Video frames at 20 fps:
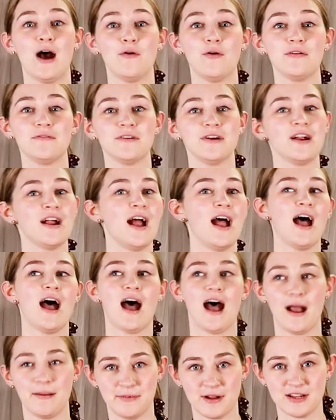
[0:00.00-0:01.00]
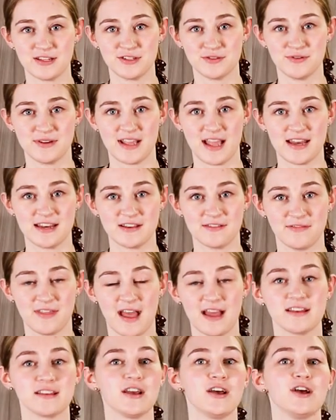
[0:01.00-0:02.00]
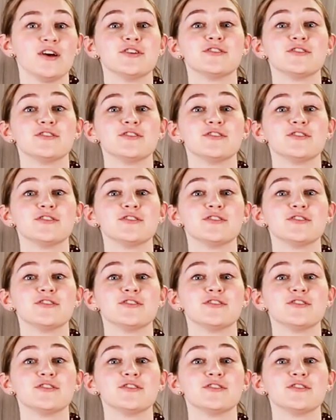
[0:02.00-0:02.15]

However, I'm not doing any of that.